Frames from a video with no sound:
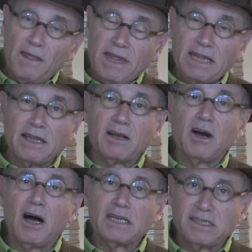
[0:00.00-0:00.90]
that the
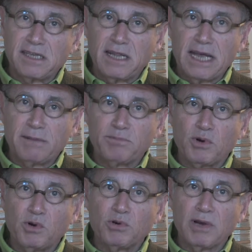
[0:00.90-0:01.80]
cost of that
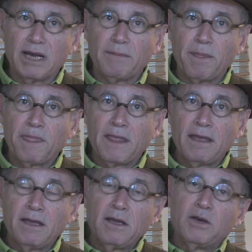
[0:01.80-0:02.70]
program
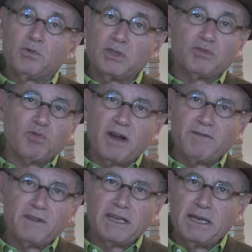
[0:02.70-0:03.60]
was
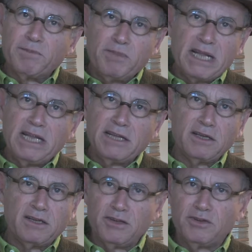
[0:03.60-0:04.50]
roughly $1 billion
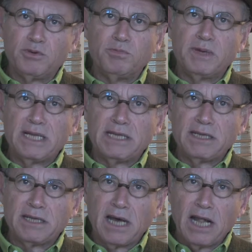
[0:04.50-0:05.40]
to $2
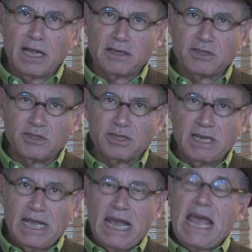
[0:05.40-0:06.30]
billion,
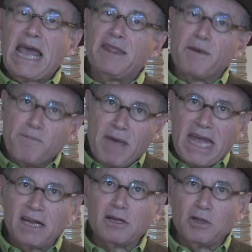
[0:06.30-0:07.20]
and the
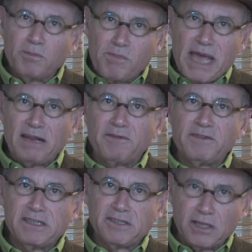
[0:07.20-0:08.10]
medical
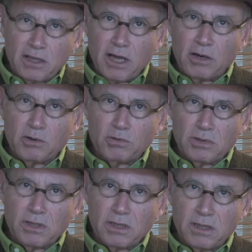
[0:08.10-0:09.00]
benefits
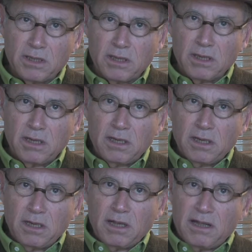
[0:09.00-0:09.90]
alone
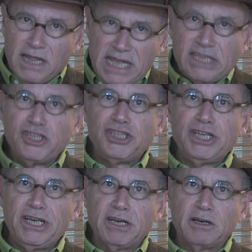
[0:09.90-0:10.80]
this
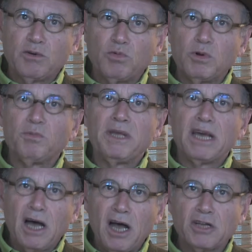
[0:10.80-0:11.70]
year will be
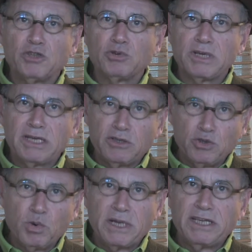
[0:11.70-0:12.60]

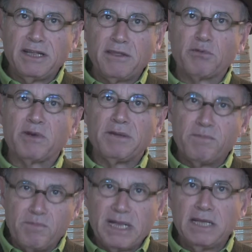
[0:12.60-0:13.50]
$123
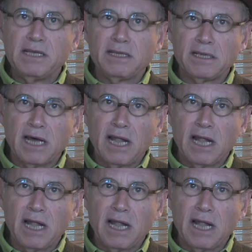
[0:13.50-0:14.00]
billion,